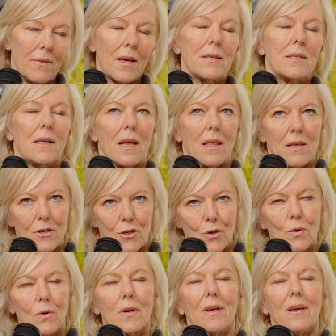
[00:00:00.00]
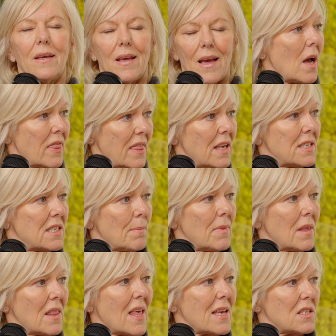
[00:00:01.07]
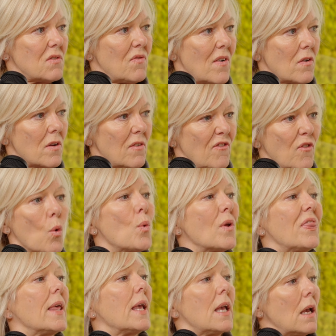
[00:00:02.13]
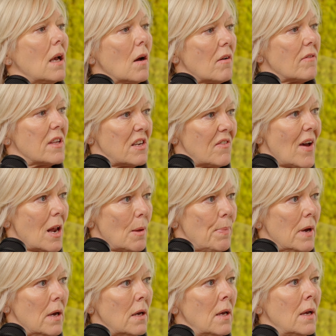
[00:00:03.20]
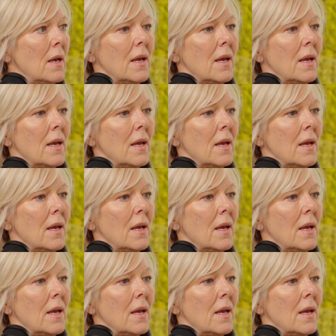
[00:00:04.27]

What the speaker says: that's another story. Yeah, I think something that's very forward-thinking of the developer